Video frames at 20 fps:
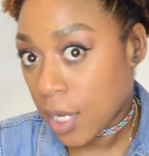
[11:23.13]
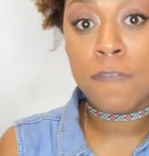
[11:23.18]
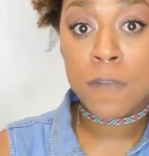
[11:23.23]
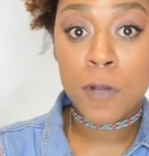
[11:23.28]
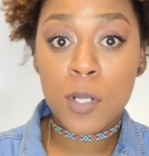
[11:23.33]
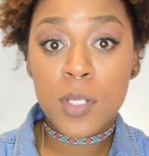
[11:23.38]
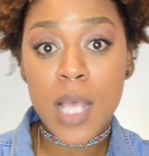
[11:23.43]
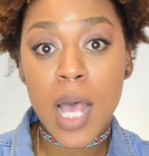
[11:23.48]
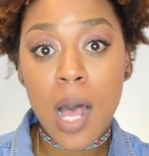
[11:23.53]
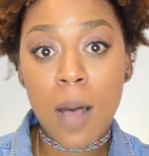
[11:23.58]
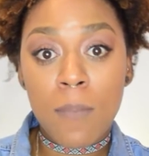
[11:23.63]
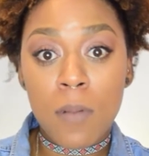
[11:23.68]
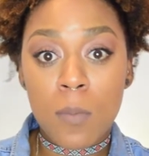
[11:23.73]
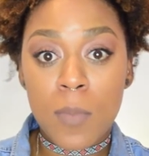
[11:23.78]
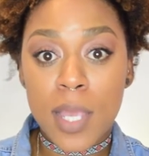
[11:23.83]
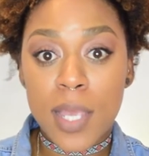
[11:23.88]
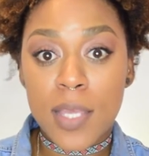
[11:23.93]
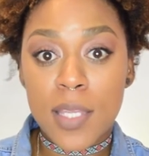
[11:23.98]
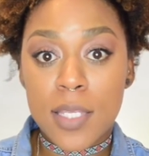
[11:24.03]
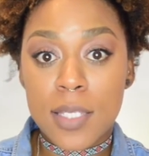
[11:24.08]
First album
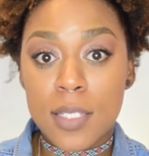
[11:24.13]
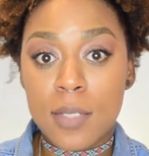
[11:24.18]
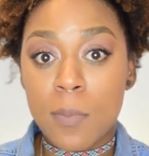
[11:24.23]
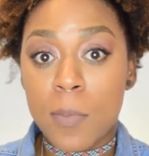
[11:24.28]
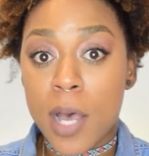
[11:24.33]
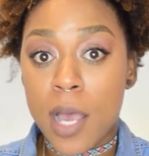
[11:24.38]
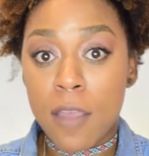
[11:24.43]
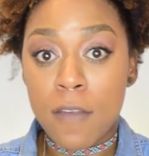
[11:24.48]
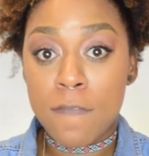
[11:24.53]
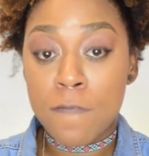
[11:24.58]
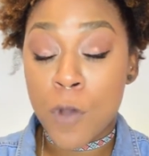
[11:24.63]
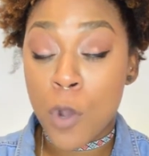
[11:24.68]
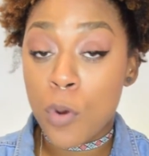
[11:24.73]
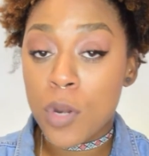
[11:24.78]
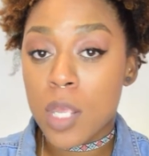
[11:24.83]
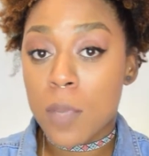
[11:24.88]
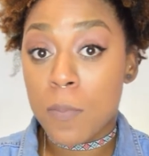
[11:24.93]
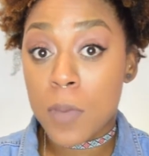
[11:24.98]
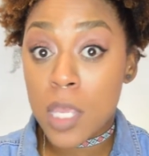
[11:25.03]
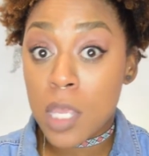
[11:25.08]
is by
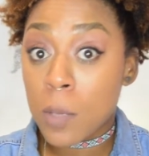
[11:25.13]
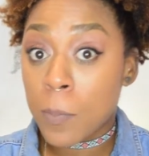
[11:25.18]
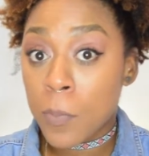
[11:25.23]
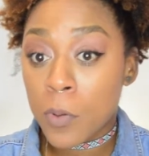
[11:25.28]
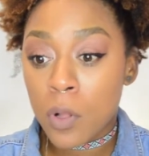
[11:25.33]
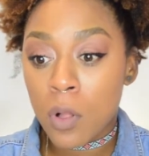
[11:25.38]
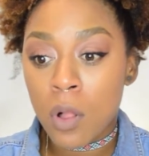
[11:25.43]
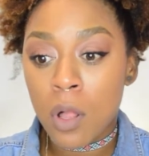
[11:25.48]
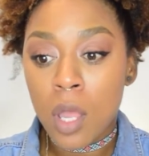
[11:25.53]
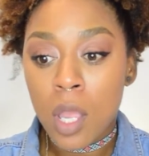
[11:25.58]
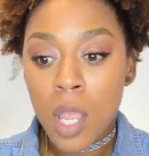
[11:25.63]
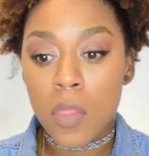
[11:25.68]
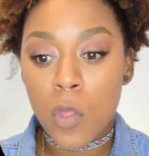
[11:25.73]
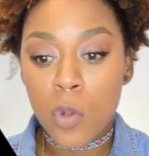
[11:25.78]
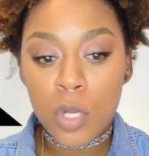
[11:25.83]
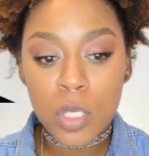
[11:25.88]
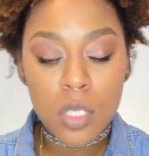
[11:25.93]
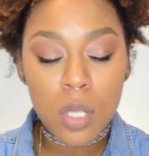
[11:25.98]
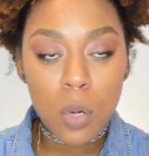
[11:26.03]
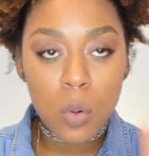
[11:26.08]
Phony people. They're
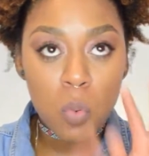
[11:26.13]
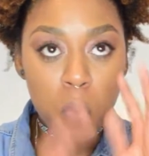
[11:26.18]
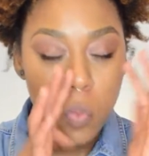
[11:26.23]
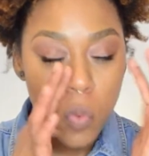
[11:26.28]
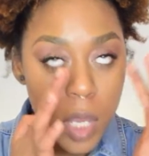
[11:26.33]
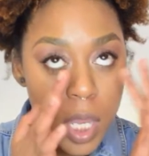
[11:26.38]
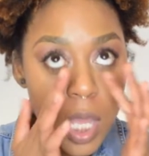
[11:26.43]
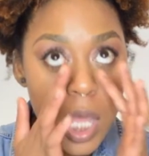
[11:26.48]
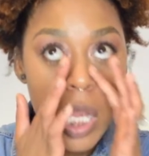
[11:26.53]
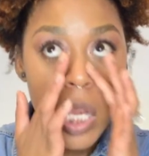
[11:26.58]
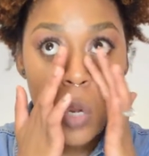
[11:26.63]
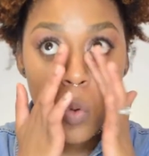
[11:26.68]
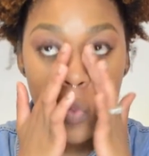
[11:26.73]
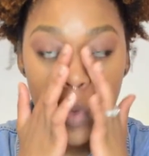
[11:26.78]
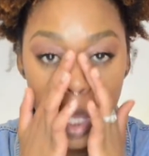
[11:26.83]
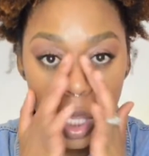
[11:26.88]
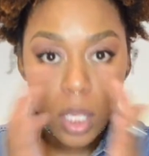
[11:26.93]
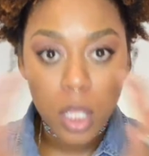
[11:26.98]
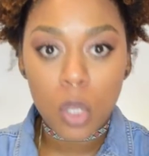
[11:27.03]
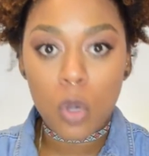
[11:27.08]
just a really,
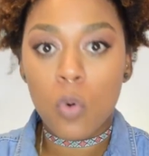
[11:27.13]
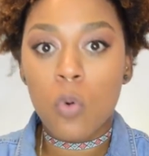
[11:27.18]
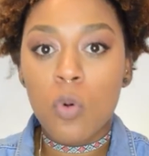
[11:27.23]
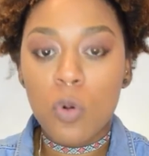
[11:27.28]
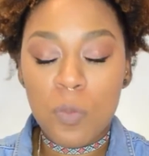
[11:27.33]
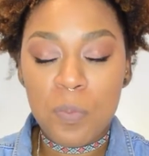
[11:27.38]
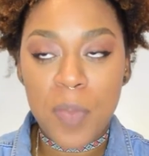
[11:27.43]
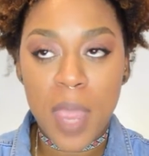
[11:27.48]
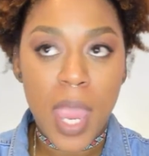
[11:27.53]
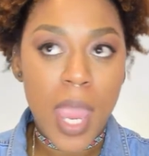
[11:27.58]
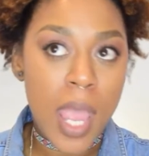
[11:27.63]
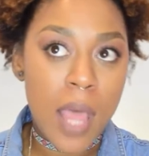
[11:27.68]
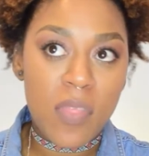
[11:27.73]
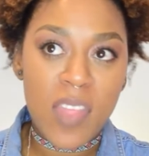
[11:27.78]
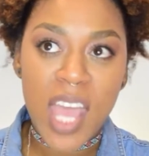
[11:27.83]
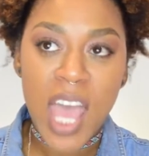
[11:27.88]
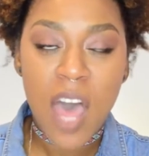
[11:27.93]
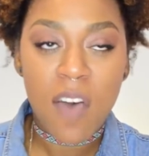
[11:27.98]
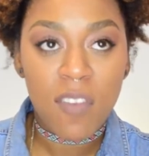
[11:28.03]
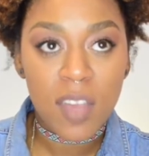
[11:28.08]
really cool band. They
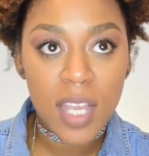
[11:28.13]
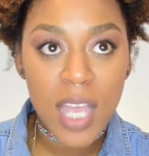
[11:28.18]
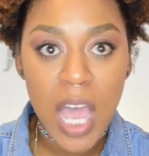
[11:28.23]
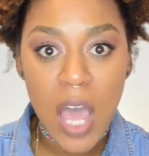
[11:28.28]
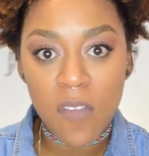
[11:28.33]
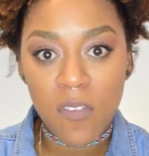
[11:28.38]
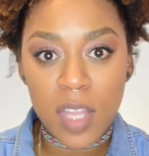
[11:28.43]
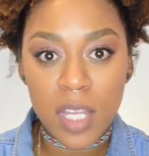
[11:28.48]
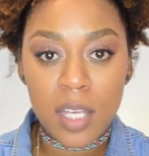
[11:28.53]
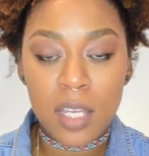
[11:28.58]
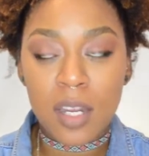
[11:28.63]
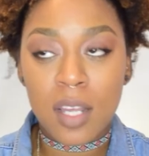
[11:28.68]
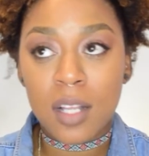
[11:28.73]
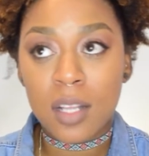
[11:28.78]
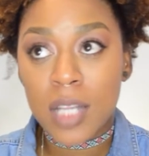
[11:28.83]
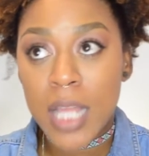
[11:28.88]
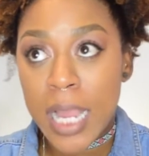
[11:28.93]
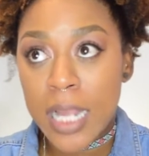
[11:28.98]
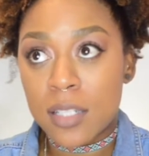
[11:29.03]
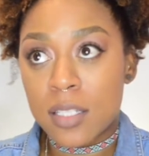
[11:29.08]
have like kind of like an
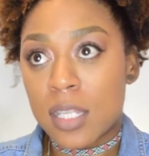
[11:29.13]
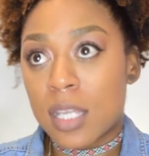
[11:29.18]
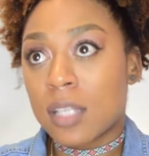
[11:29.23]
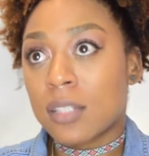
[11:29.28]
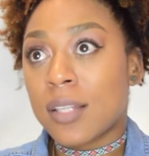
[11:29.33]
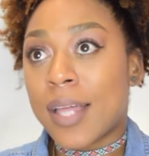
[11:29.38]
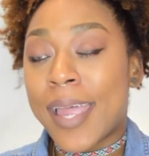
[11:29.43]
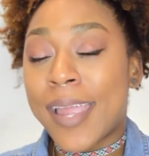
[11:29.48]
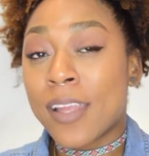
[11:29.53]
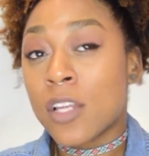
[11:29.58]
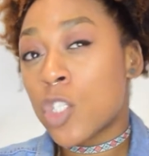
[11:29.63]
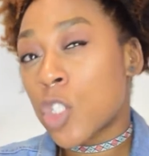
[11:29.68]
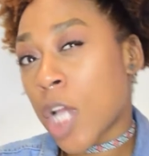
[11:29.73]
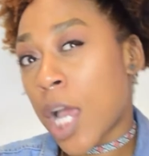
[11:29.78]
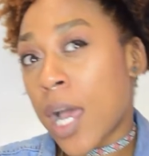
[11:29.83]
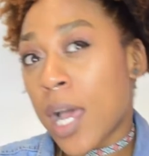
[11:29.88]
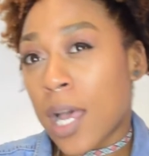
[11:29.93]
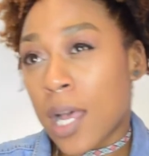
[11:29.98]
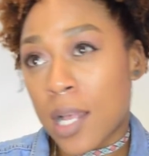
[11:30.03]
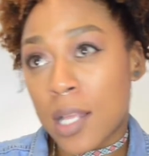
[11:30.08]
eclectic like
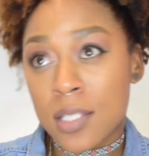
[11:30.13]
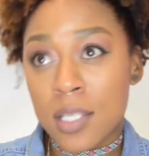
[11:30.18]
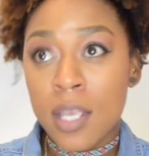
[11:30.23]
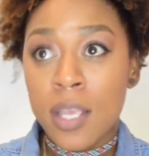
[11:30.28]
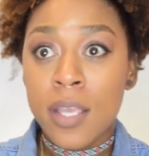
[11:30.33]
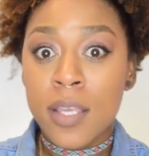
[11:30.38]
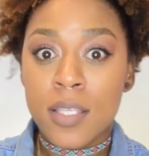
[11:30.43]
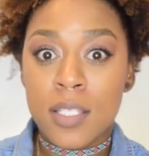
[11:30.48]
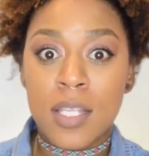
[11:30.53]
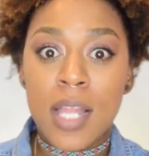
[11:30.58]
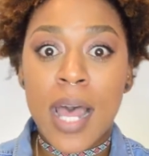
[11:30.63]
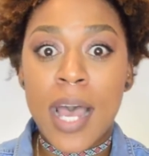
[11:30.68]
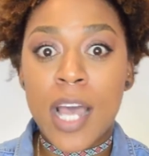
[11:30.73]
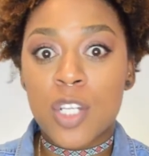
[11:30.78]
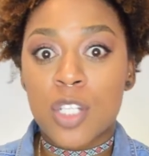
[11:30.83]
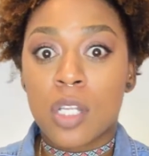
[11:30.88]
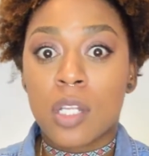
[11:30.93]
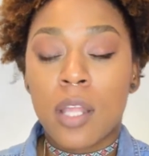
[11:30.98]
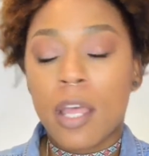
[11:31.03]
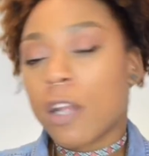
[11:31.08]
jazz /
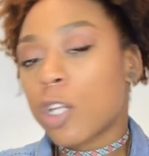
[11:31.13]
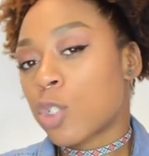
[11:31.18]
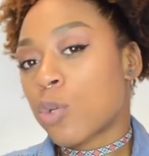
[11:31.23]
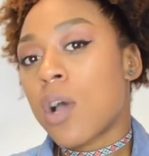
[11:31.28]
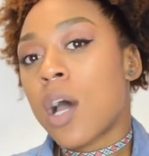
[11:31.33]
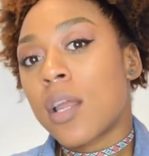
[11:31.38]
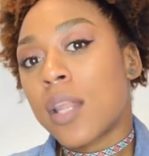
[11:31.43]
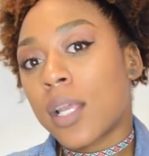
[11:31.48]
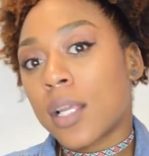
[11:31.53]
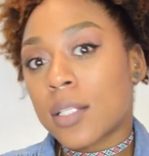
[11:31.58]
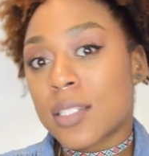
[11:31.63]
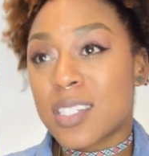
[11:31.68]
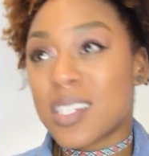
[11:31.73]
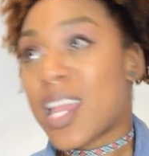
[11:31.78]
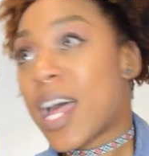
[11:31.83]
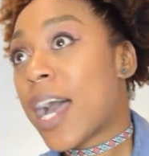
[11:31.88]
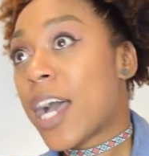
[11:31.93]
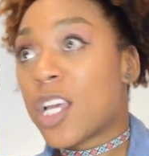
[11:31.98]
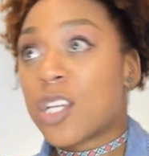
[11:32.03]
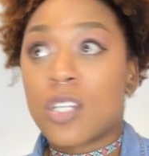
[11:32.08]
electronic /
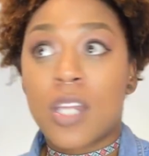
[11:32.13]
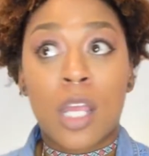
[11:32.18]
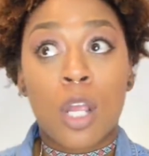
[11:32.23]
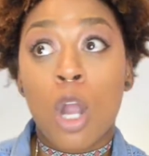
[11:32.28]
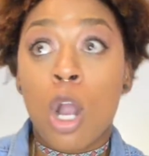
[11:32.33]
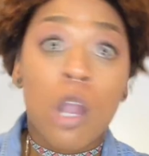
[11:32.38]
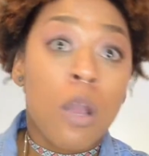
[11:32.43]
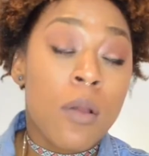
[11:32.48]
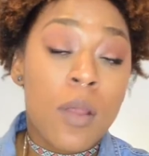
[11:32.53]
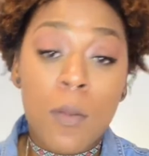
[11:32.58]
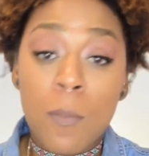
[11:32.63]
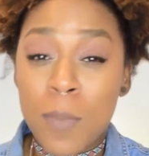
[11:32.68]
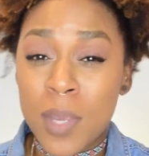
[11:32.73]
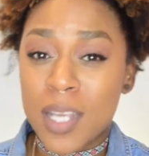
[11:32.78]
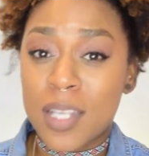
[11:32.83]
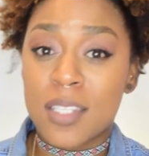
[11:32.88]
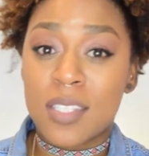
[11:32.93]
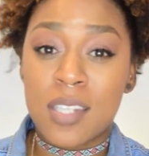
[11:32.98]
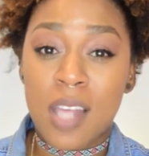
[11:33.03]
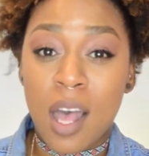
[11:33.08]
like R&B
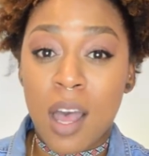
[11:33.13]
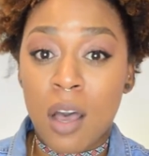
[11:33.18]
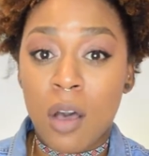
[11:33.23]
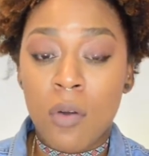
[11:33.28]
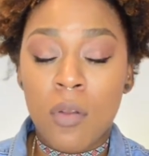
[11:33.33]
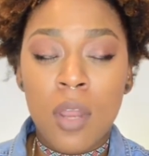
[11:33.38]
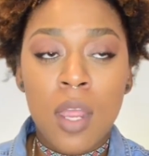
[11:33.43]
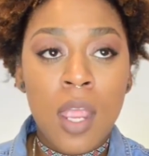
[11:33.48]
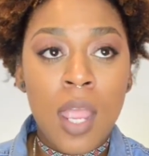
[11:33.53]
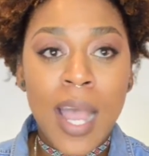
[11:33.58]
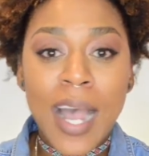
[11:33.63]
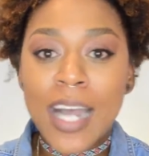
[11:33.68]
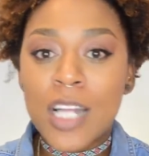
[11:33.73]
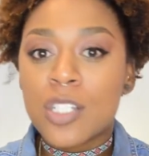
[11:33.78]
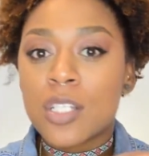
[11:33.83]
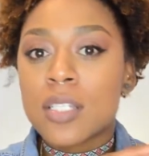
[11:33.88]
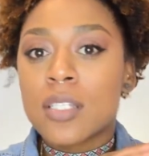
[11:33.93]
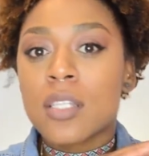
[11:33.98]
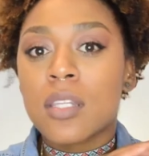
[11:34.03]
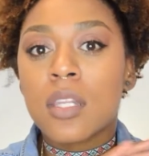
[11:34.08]
sound. I
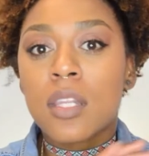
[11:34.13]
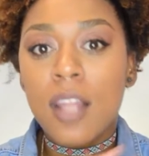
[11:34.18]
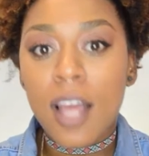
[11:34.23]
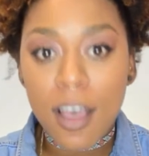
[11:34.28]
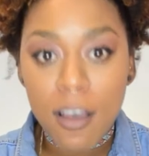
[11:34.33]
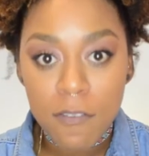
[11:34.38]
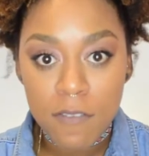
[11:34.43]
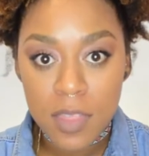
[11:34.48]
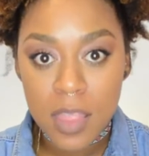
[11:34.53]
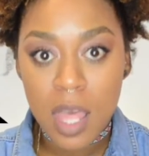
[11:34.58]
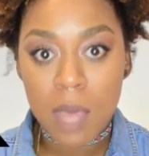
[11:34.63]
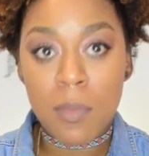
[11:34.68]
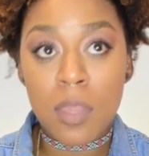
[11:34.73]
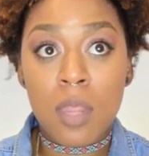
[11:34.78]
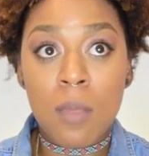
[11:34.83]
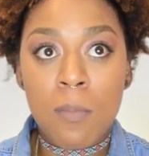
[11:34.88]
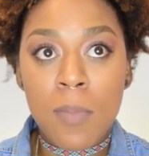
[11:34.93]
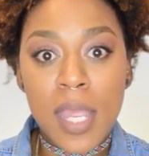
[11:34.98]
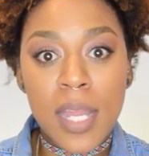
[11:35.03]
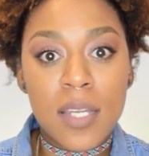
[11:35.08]
just love them, and the
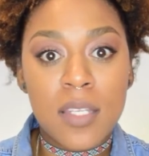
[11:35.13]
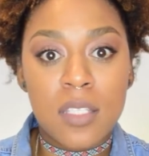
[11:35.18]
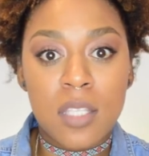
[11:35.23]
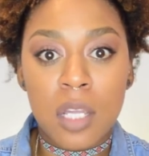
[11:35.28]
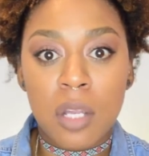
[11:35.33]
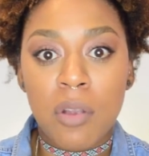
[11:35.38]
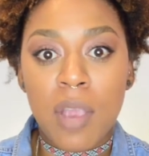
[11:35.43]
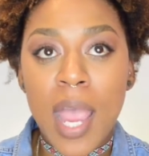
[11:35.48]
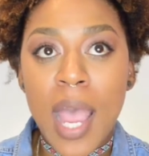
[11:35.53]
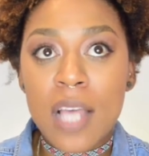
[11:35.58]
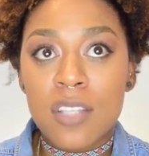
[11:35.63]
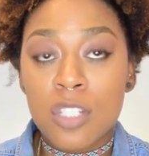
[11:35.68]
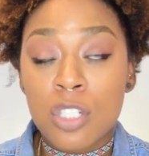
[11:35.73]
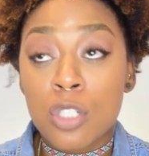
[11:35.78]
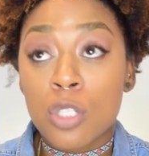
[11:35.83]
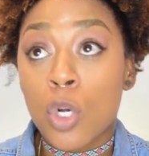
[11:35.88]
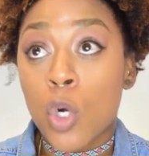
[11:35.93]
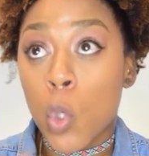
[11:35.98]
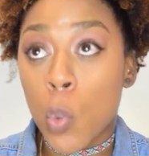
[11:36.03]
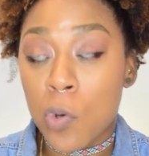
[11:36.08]
main singer has such
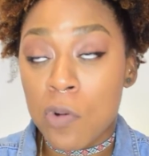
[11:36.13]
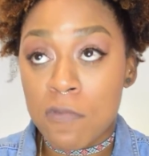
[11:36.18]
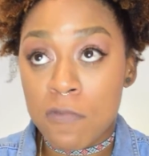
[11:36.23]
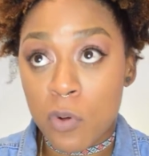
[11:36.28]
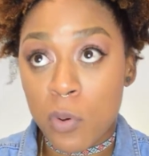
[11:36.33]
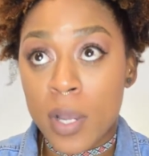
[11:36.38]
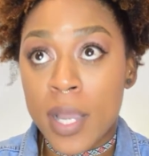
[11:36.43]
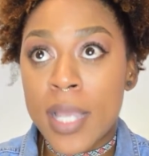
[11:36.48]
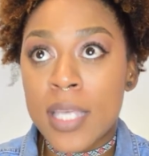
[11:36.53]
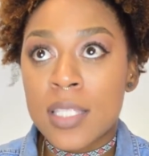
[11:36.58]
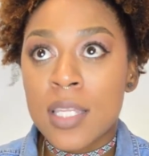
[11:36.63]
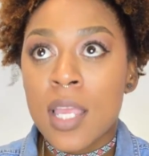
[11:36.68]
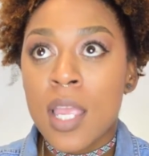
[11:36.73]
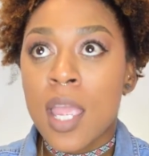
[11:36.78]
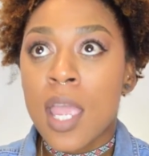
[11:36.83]
a cool voice.